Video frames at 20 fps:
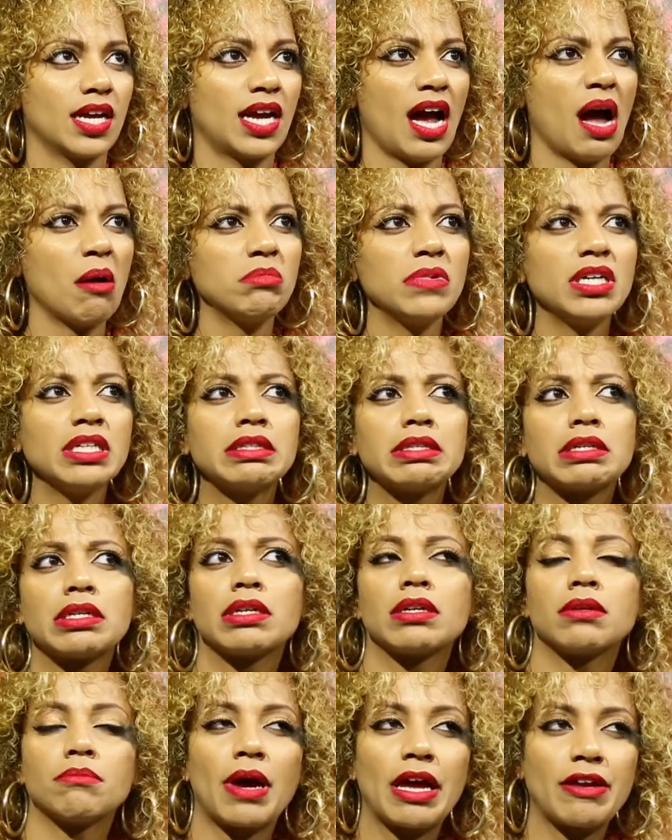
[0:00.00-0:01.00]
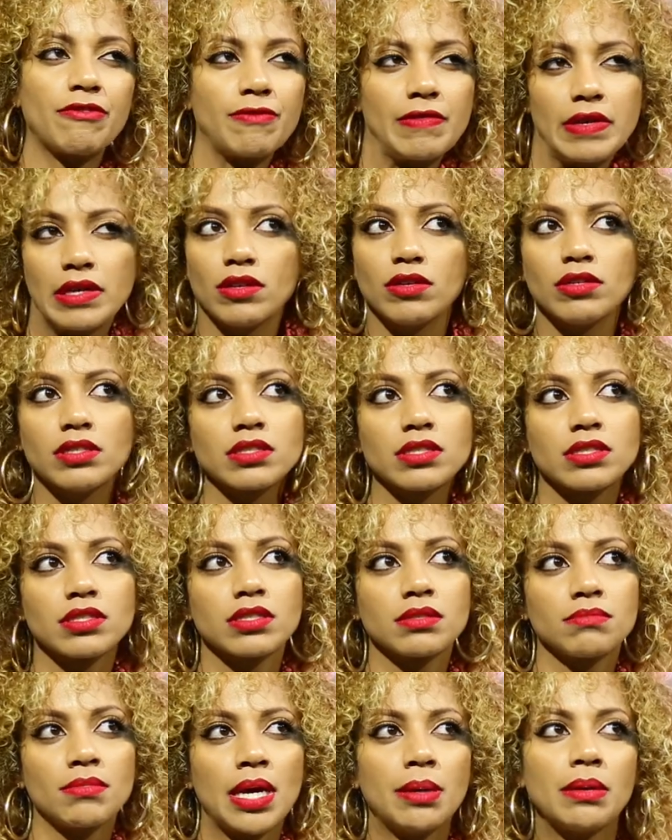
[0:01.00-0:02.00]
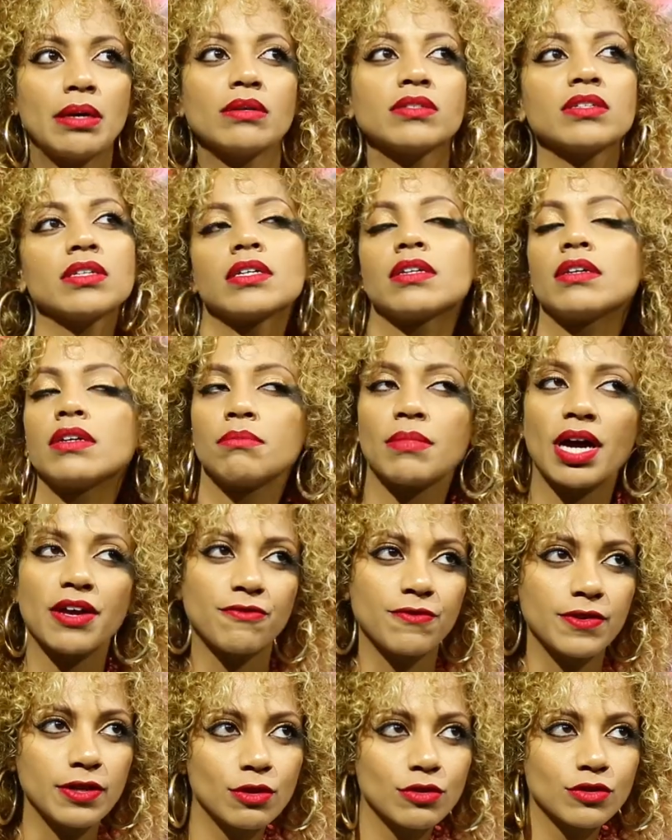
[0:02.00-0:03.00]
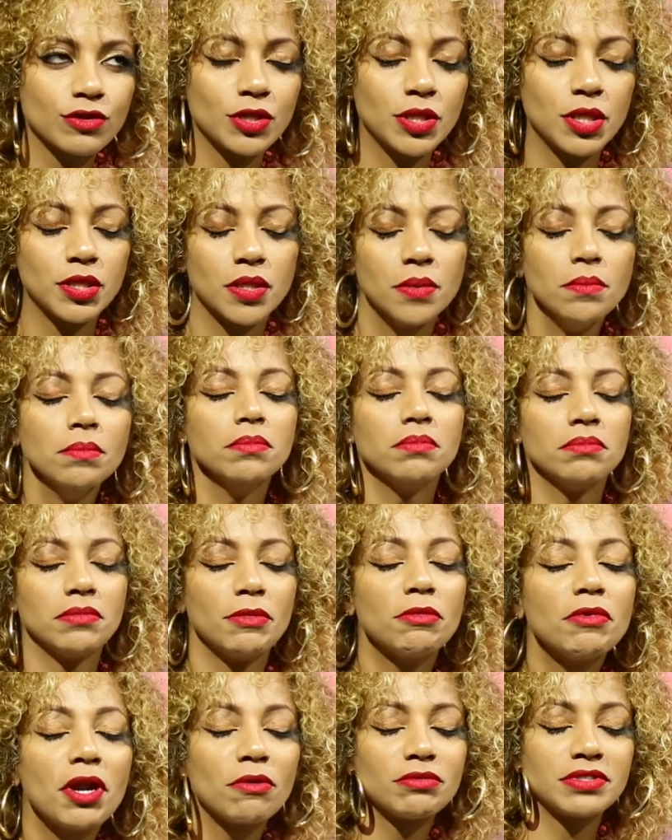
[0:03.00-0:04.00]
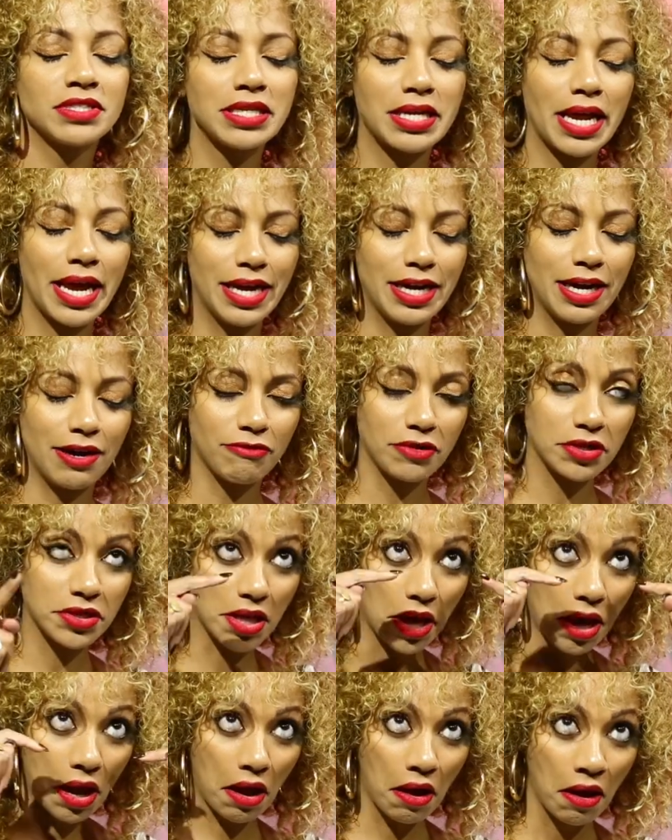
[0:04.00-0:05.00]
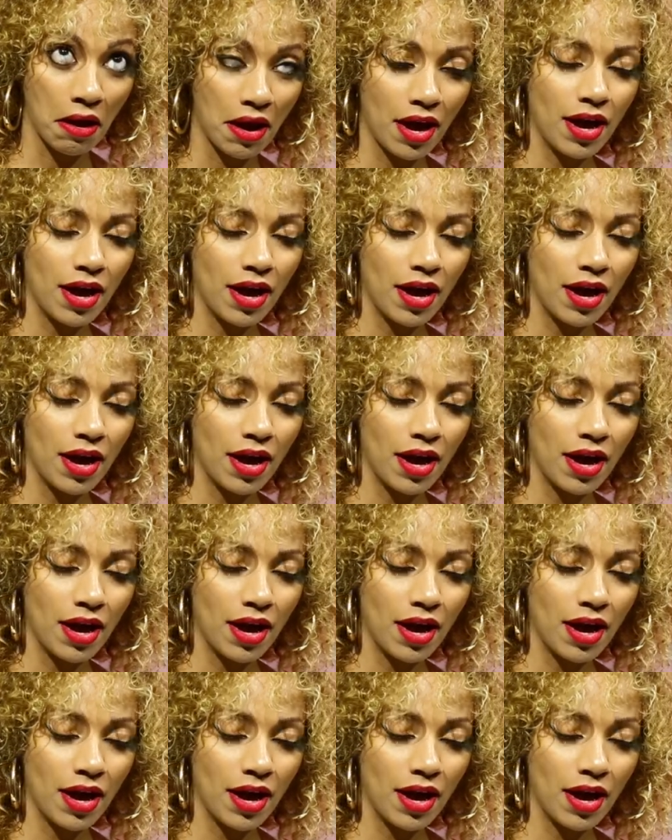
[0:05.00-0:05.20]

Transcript: Got me a little in my feels. Maybe I was a little in my feels because, you know, today and everything.